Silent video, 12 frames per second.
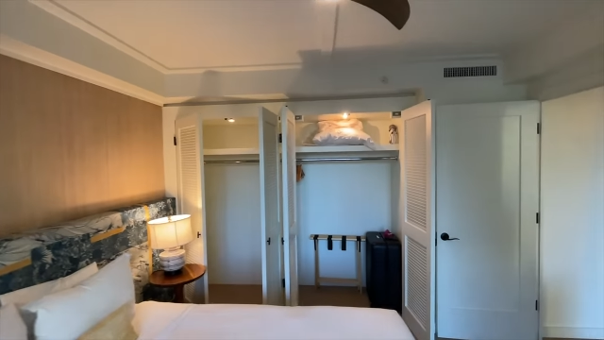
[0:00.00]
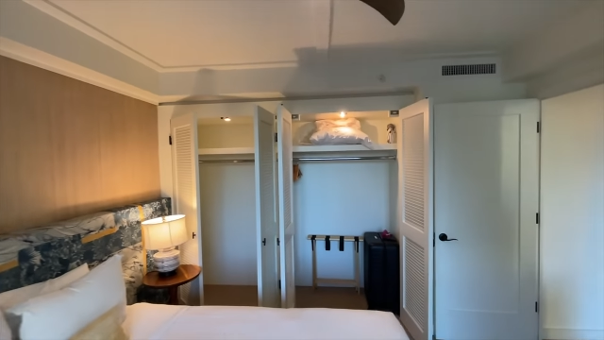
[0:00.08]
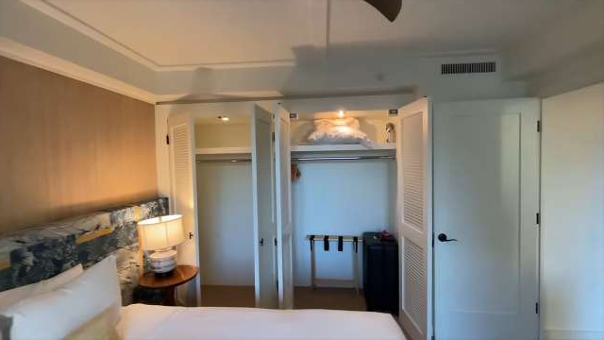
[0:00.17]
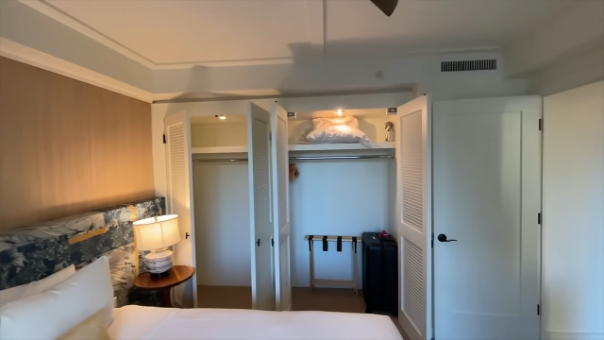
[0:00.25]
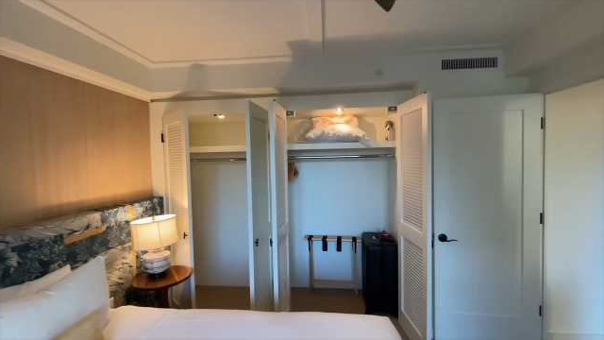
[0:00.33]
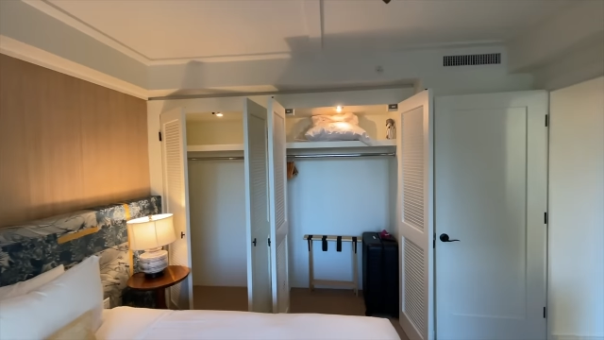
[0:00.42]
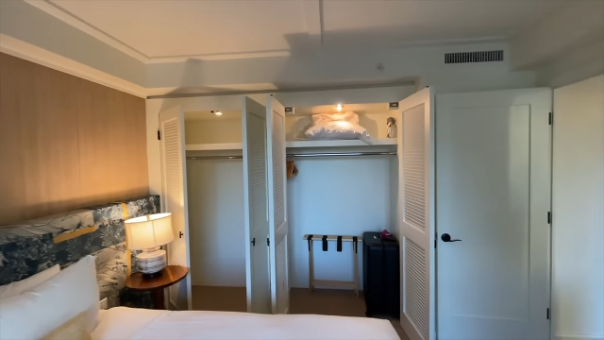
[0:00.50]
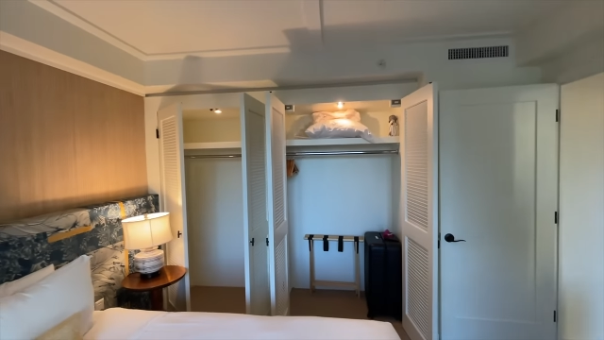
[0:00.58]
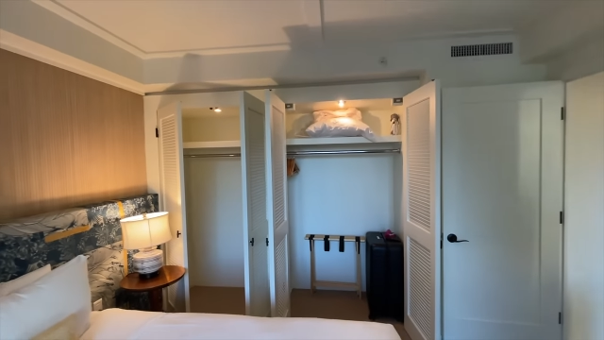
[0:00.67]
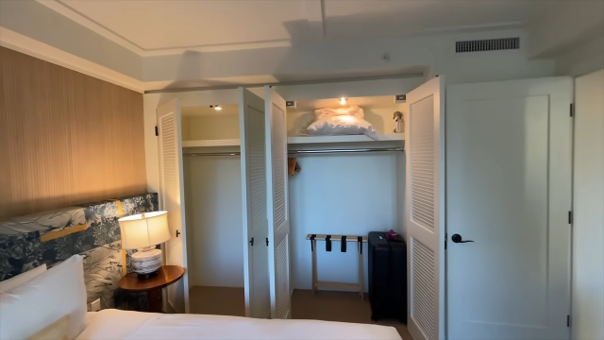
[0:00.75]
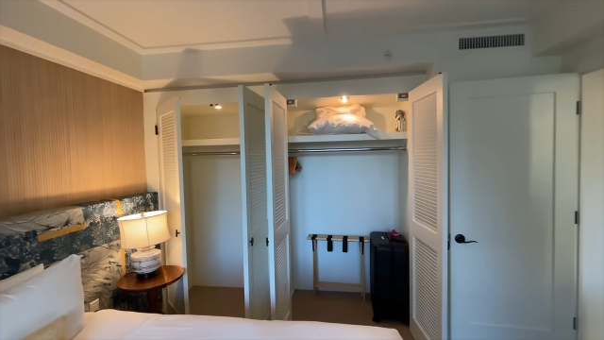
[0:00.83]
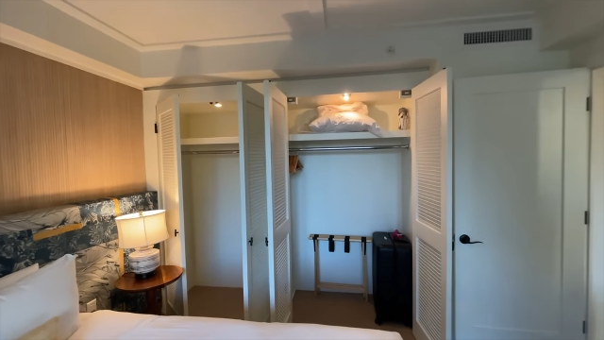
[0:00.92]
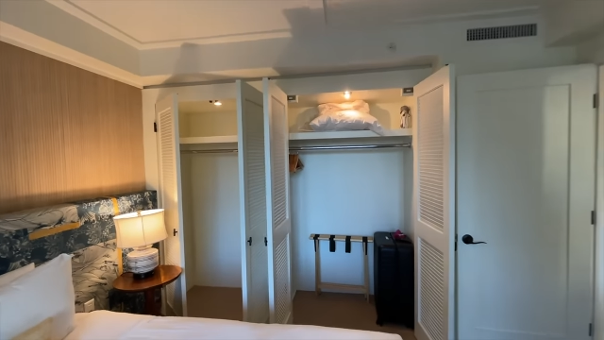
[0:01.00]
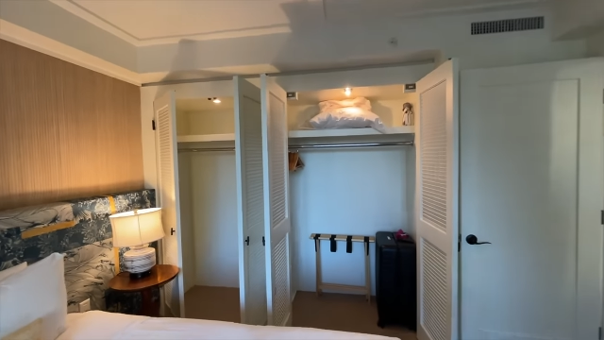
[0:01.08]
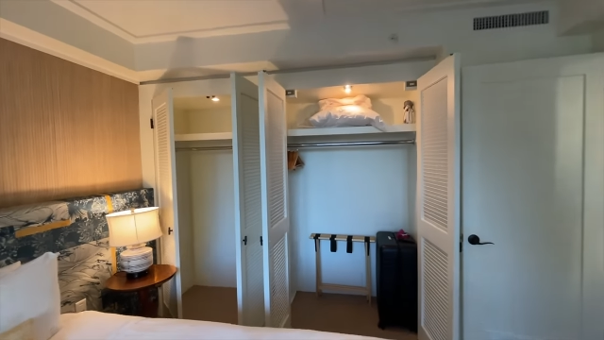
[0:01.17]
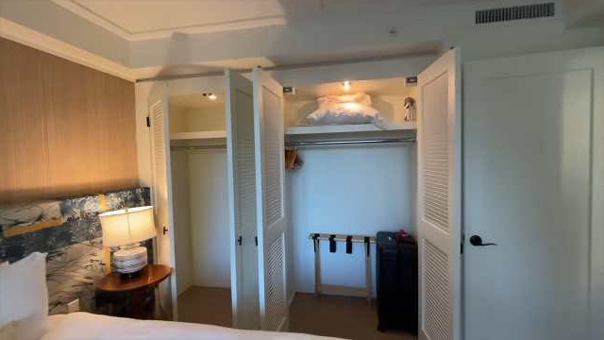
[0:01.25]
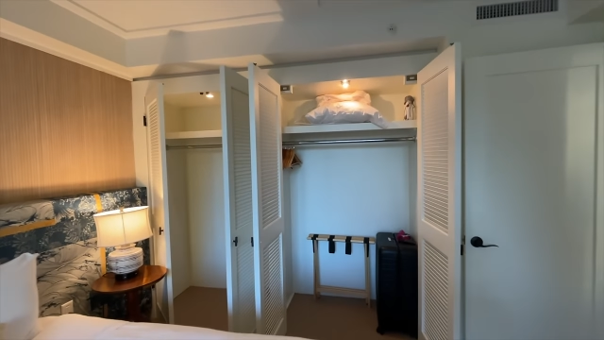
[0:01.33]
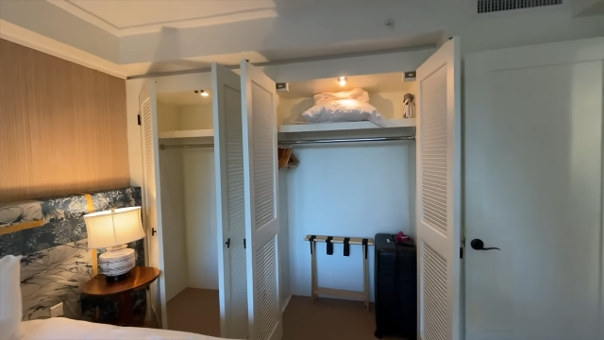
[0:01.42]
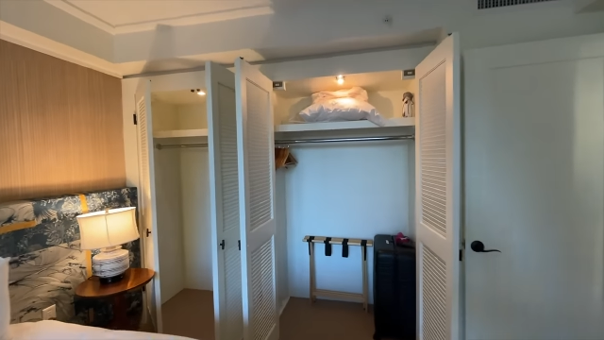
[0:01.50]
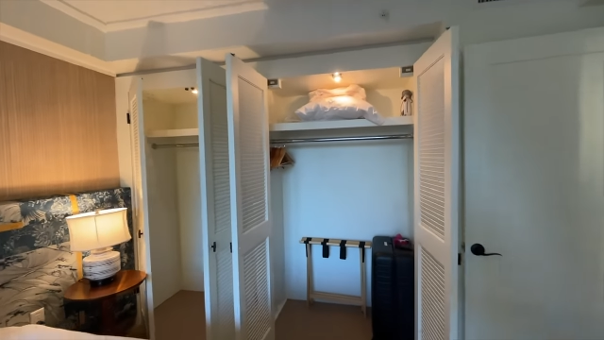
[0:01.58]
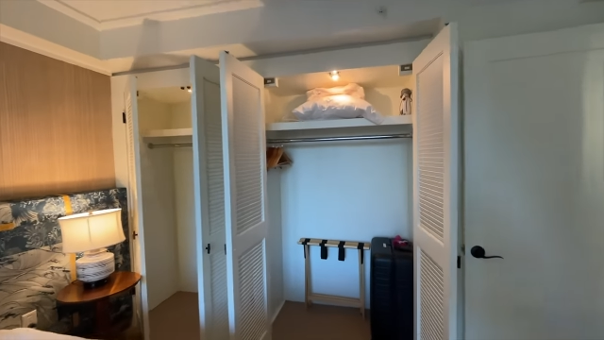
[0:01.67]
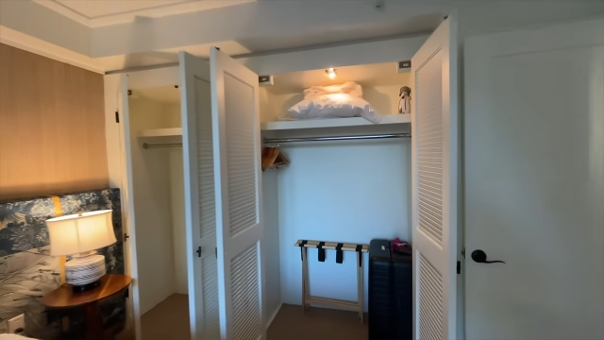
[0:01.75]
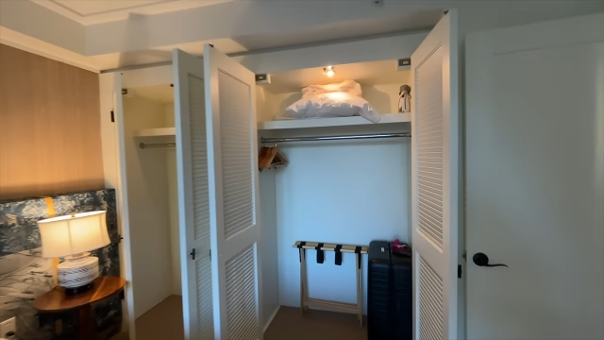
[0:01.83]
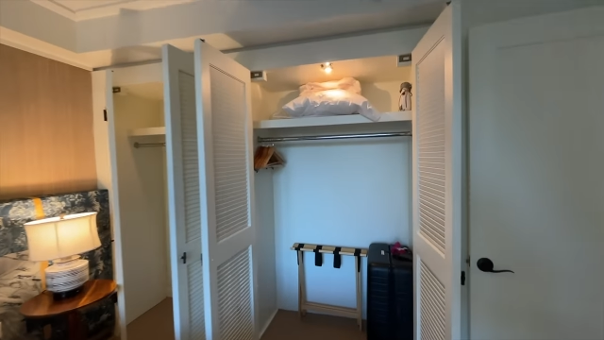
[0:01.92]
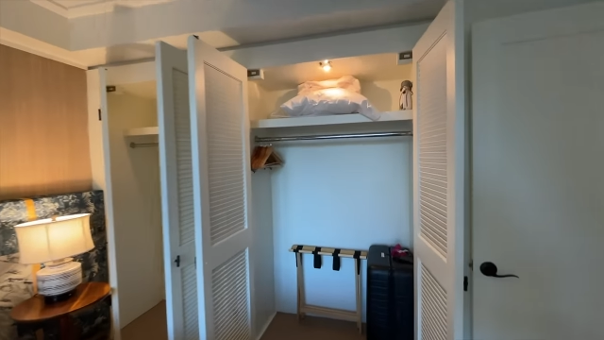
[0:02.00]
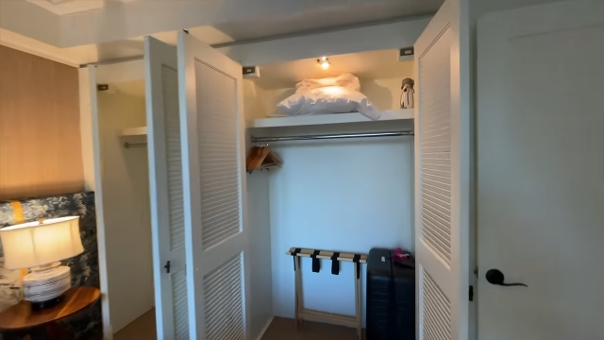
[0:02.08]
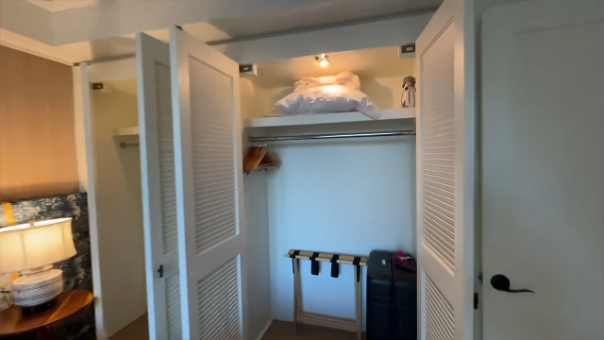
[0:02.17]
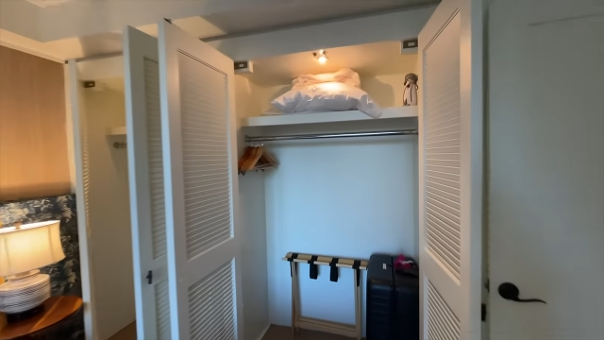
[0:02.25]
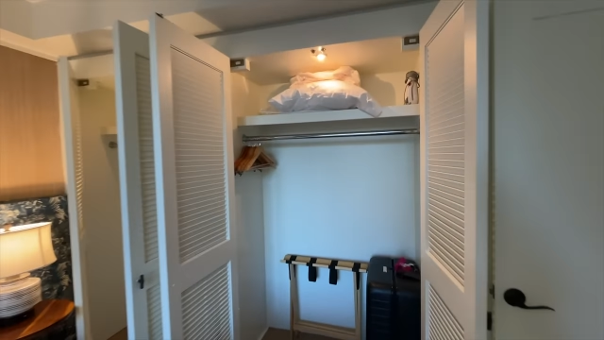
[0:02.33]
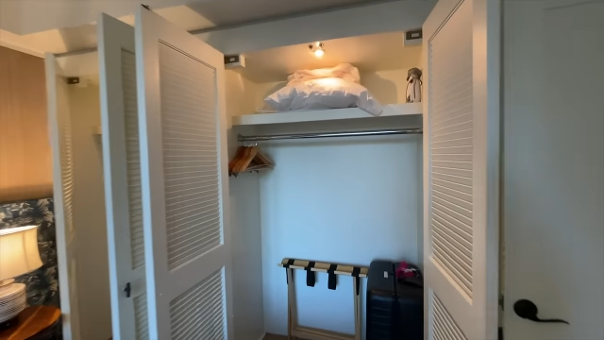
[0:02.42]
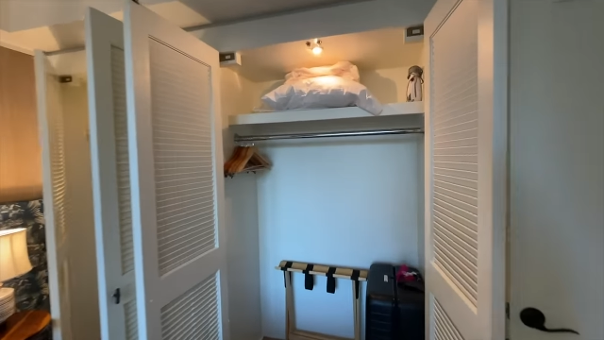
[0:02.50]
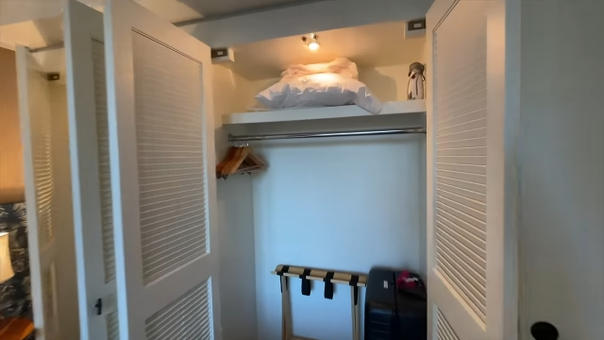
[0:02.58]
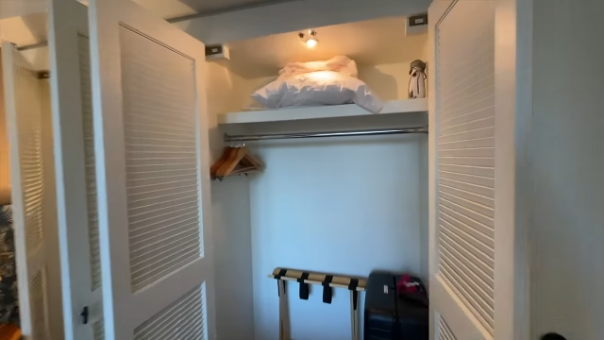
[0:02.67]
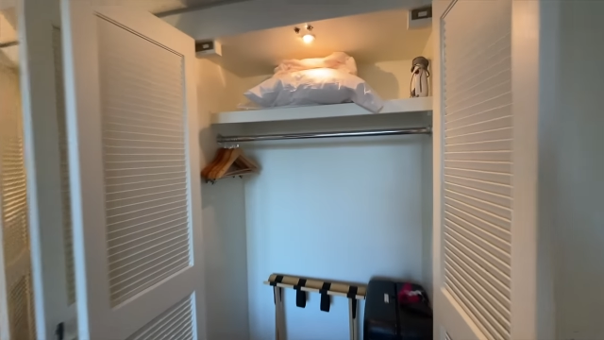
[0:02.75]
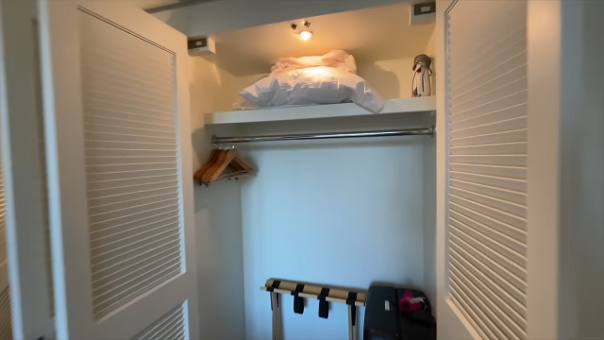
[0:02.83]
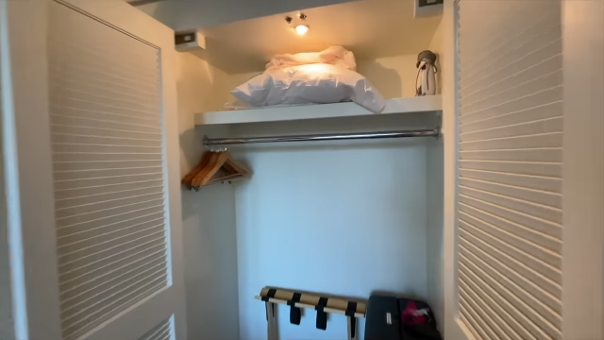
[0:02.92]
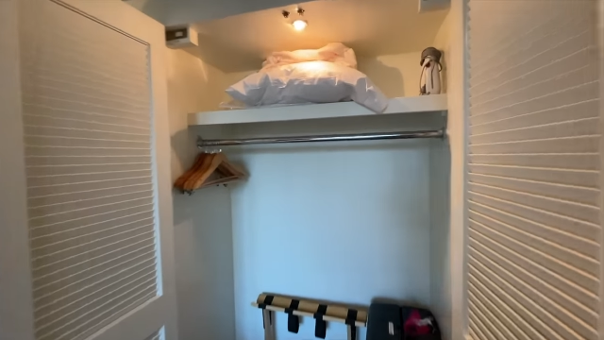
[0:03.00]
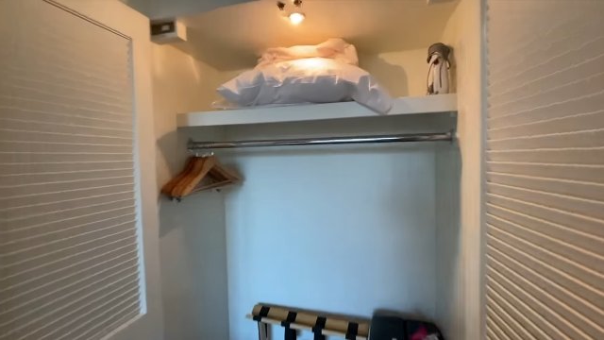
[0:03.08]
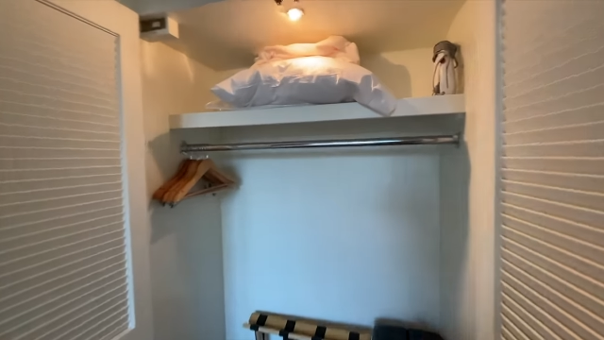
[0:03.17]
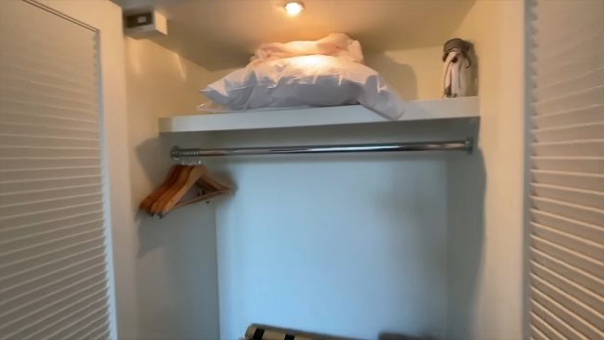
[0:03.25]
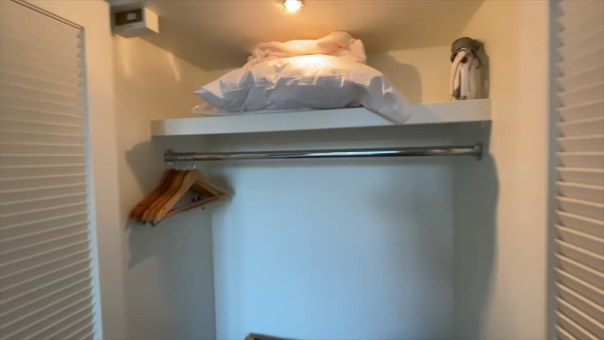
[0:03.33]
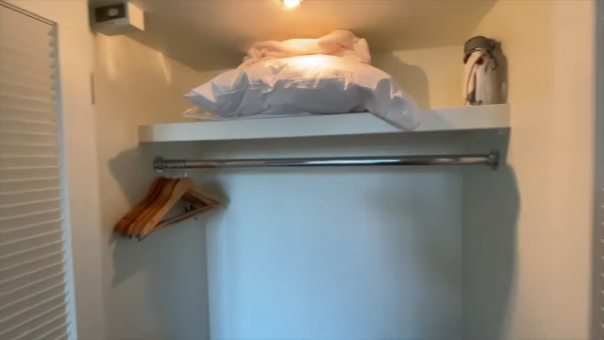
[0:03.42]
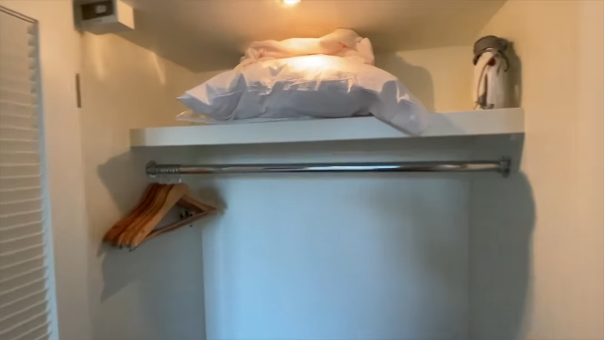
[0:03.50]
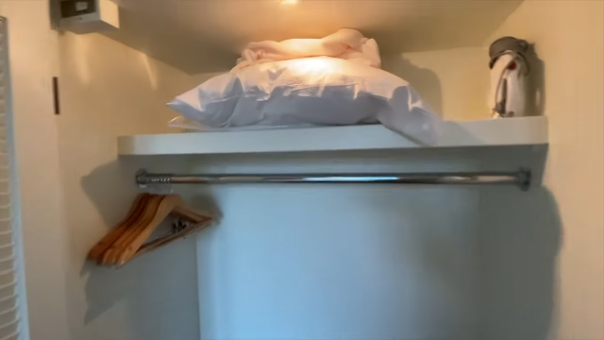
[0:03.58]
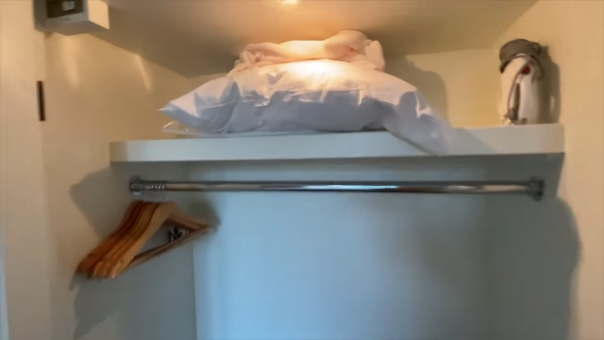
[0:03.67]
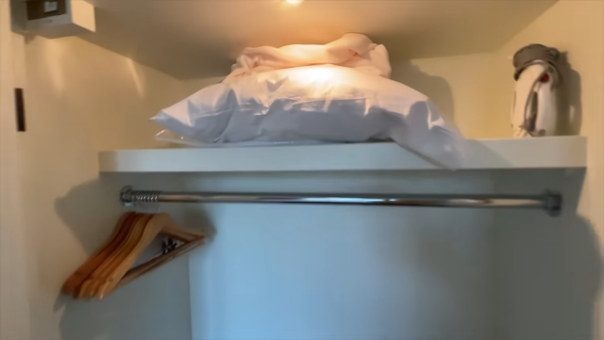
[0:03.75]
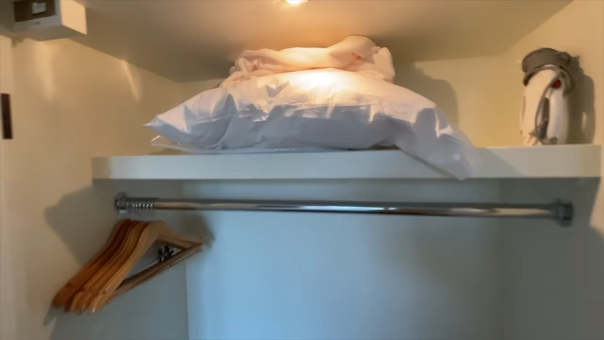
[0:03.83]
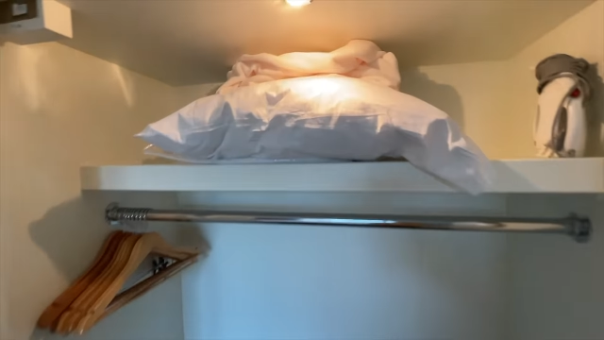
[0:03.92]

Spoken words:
[unreadable: no face in view]